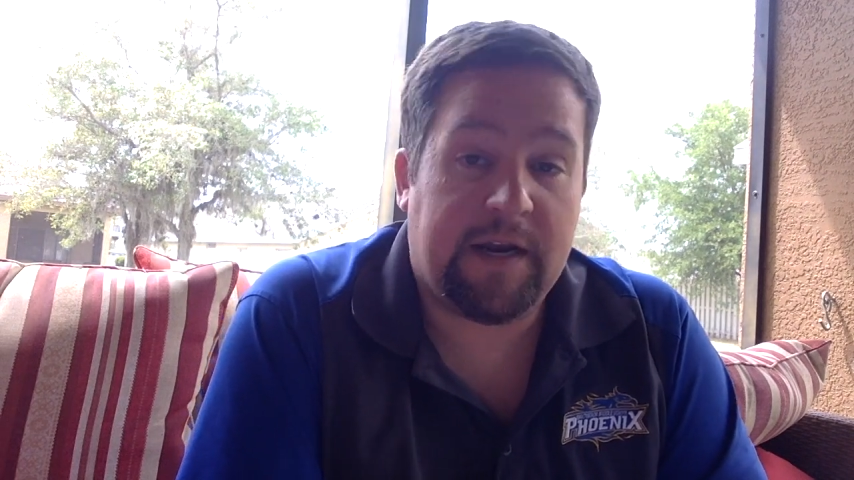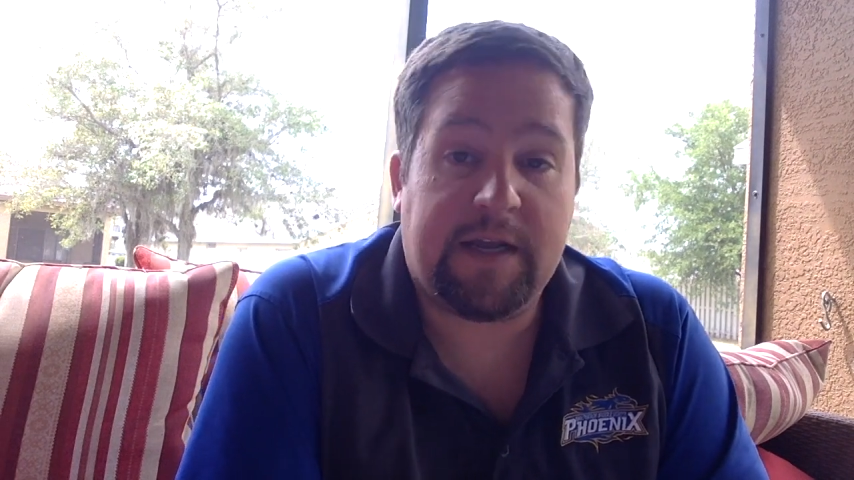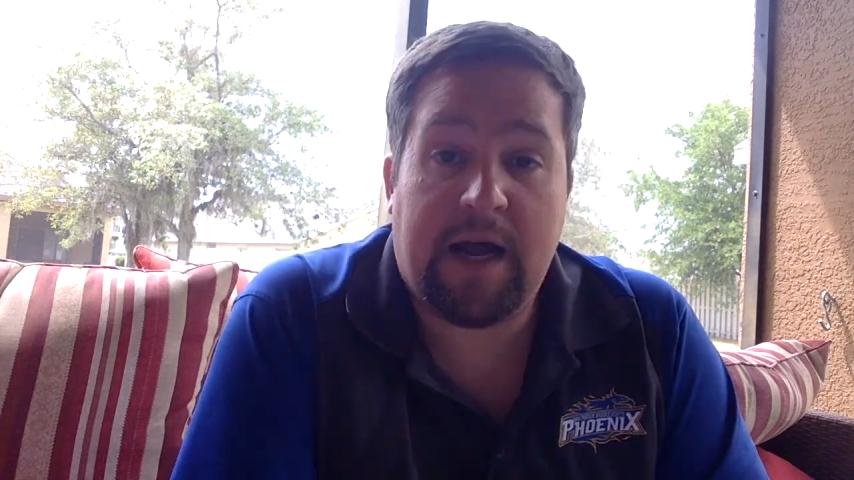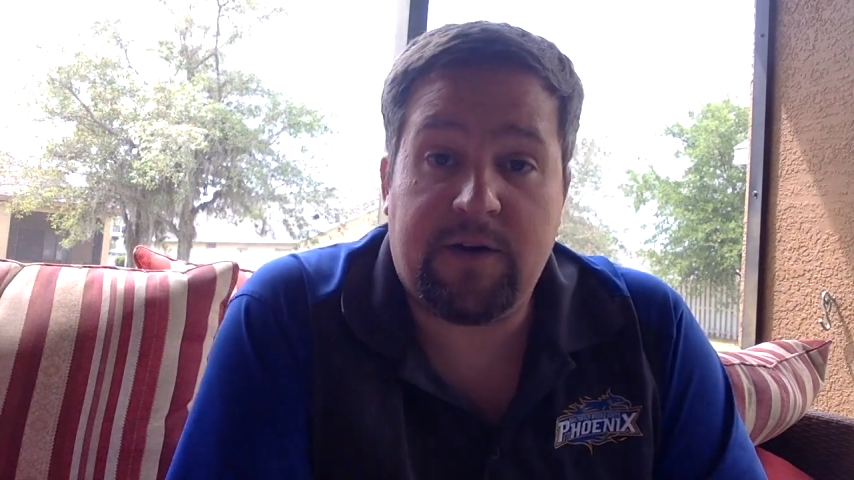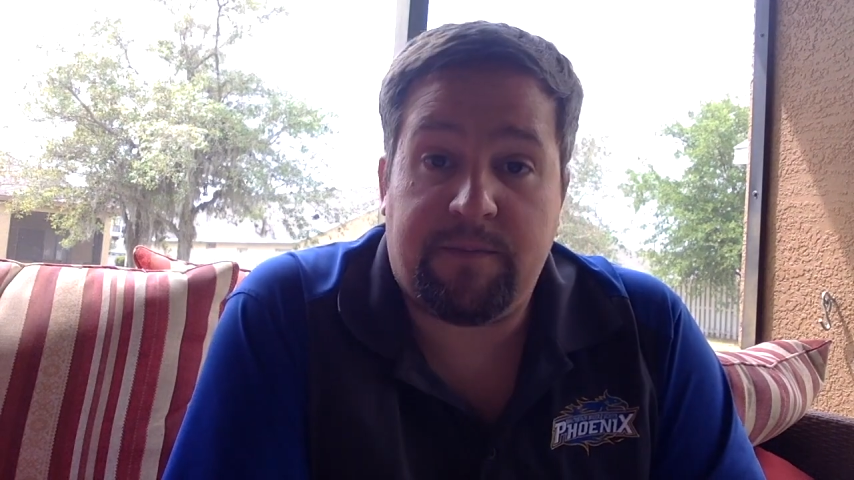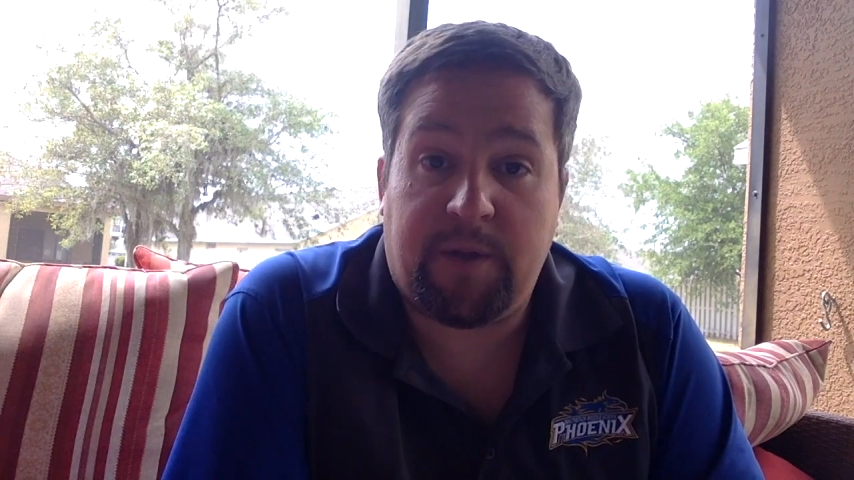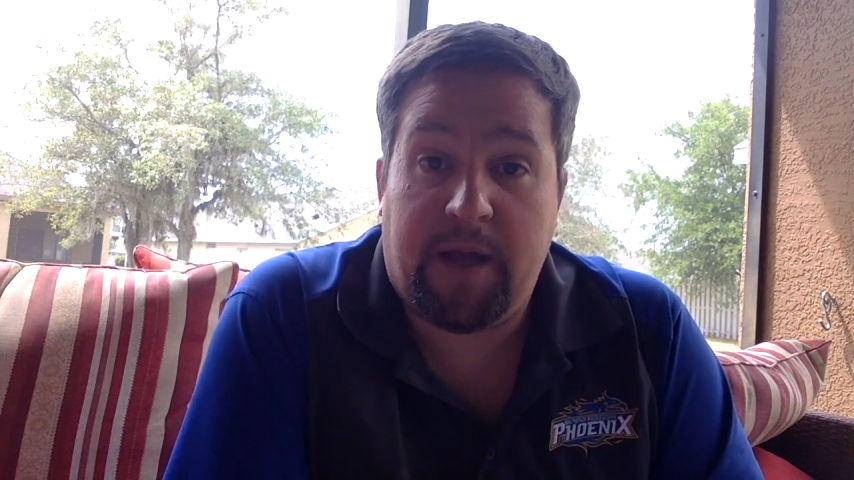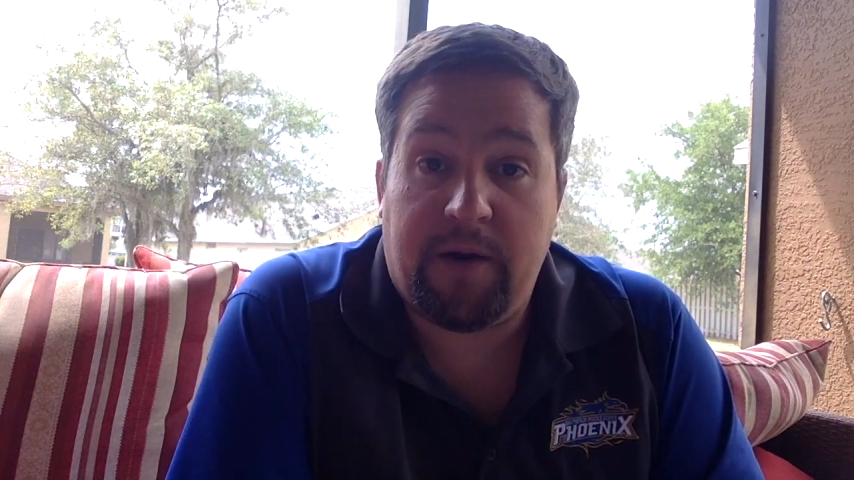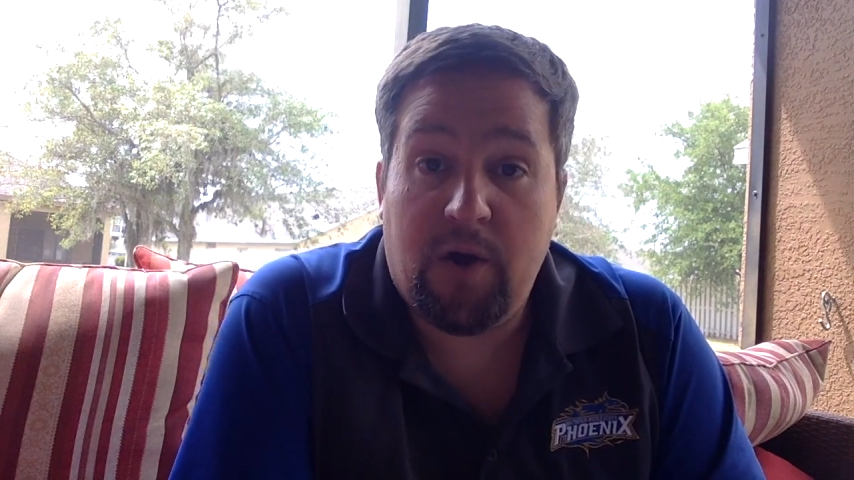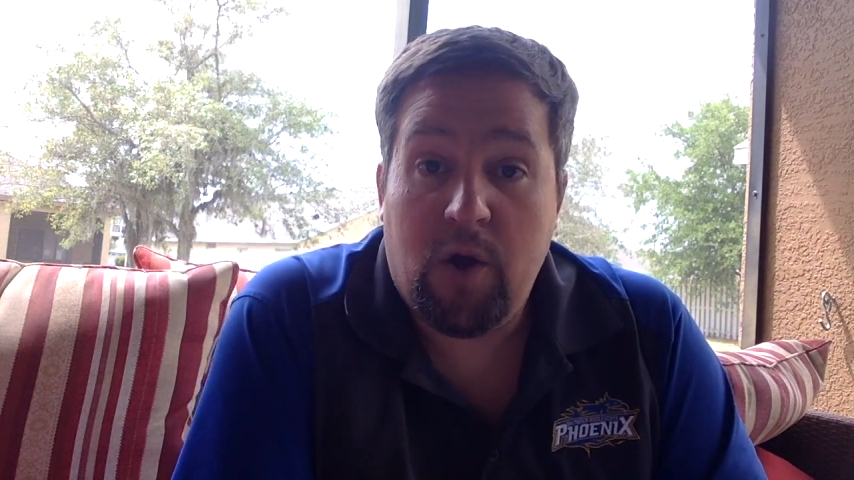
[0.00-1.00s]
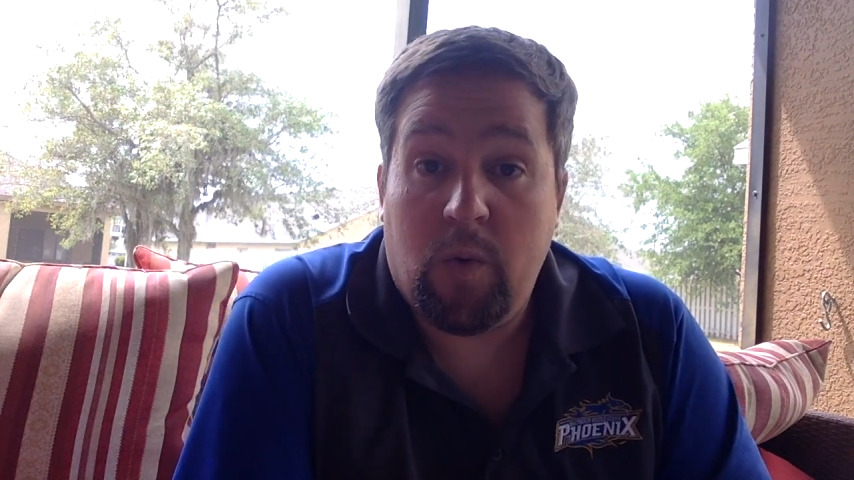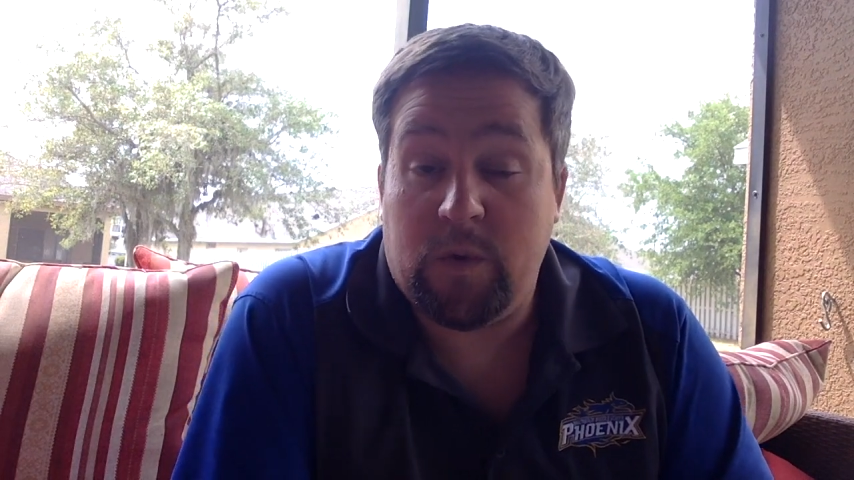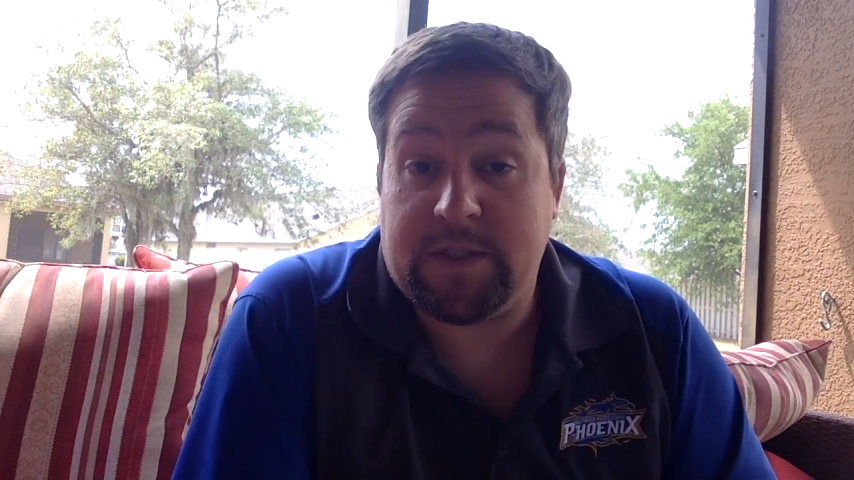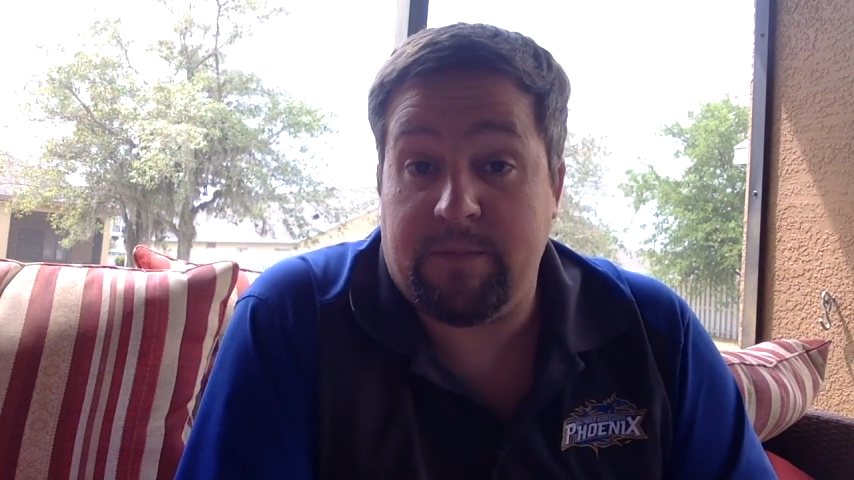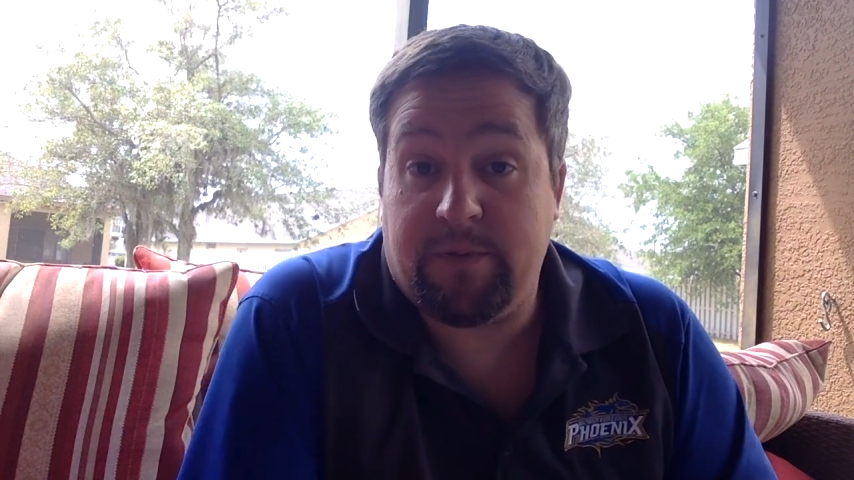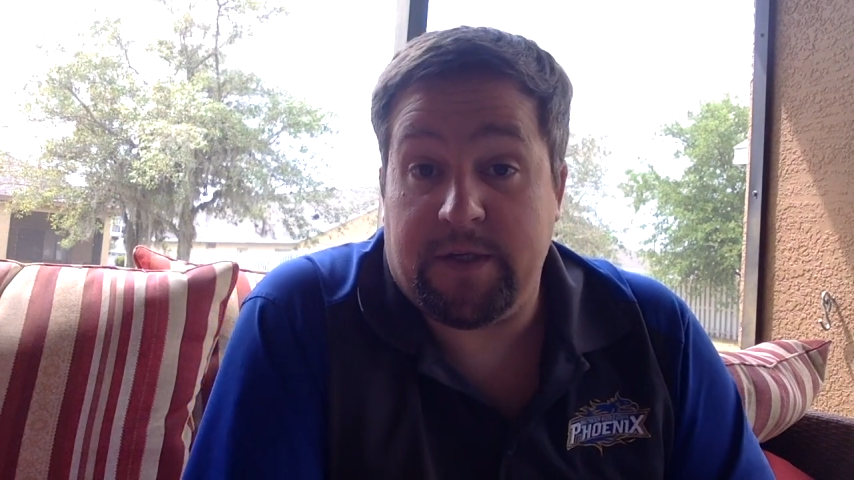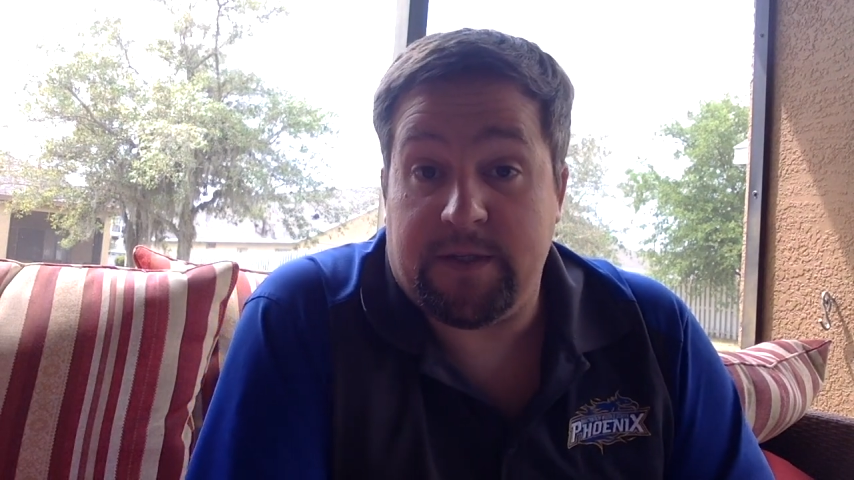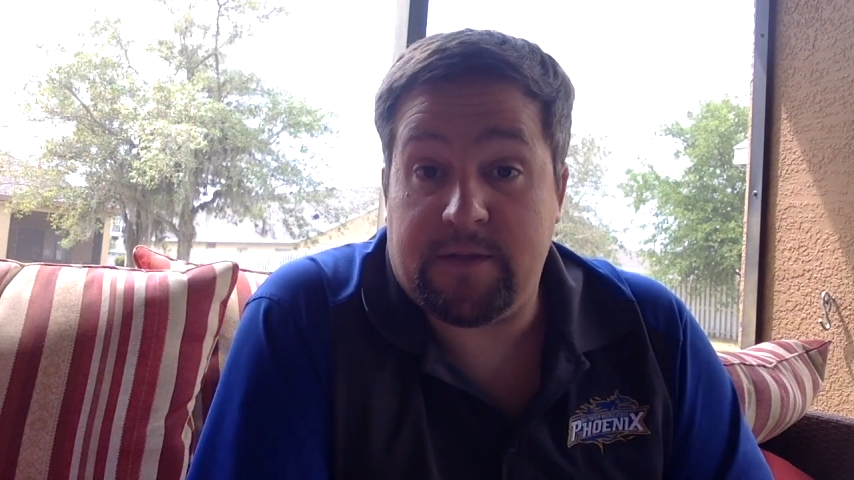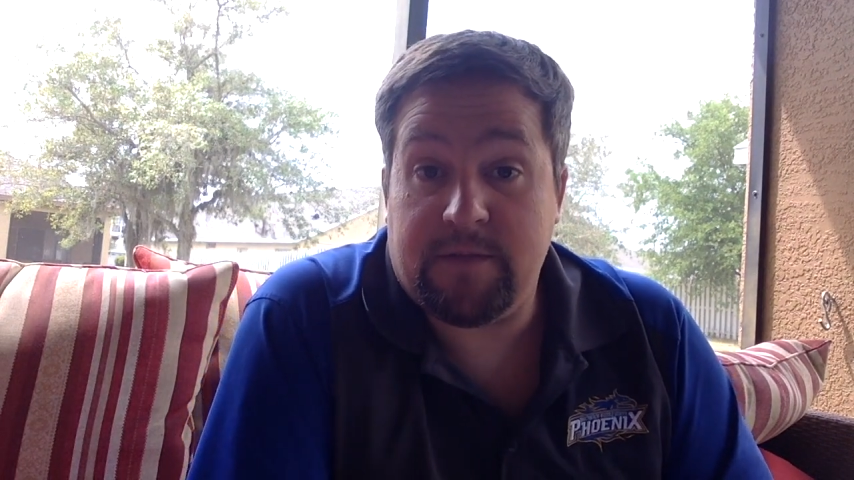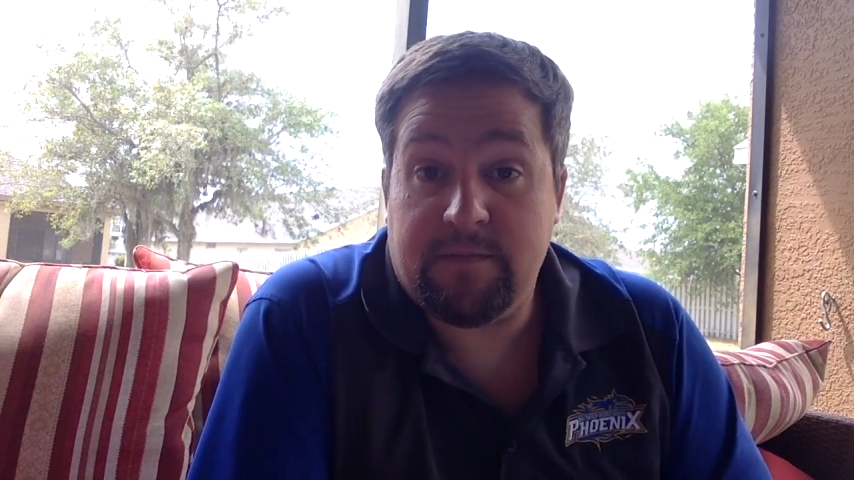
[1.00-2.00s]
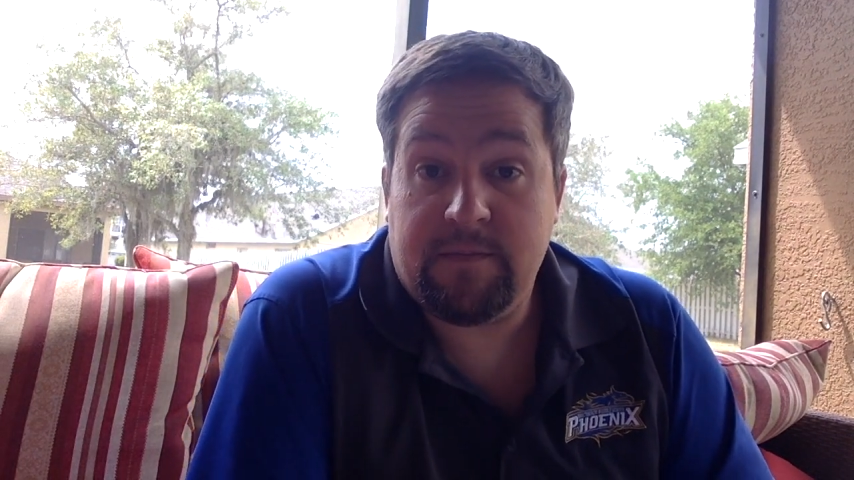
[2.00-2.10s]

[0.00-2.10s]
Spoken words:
Anaconda Plan was complete.